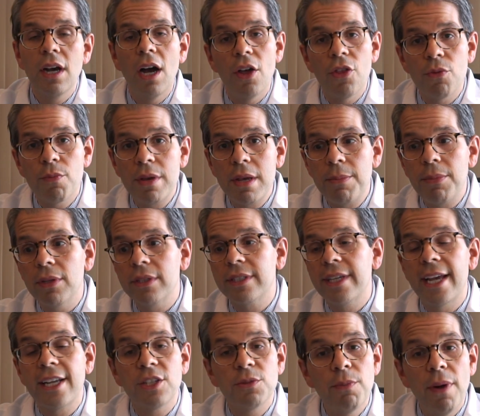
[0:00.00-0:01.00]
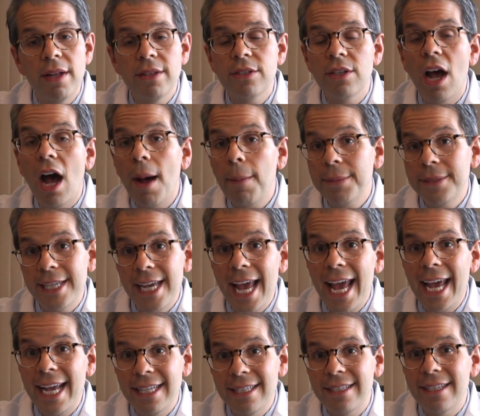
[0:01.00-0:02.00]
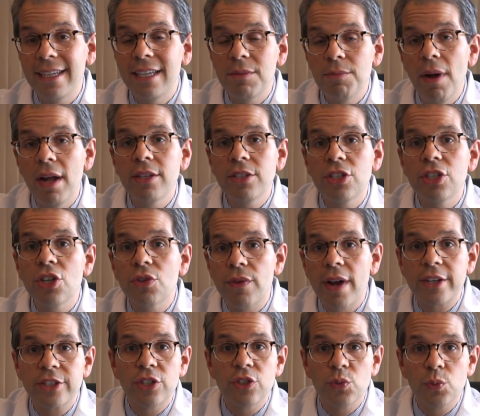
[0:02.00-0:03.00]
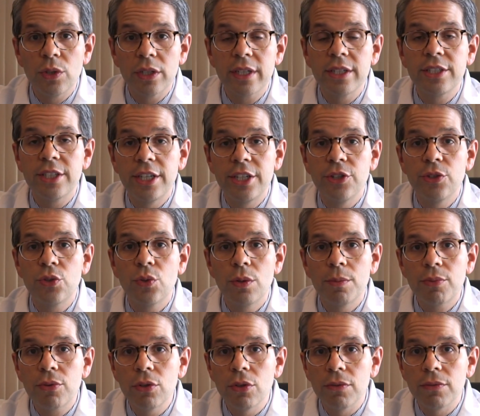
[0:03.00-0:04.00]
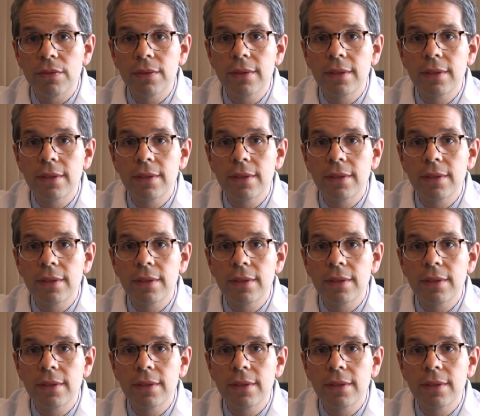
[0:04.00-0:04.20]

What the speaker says: Other people, it takes months. Up to 18 months, the erections will continue to improve.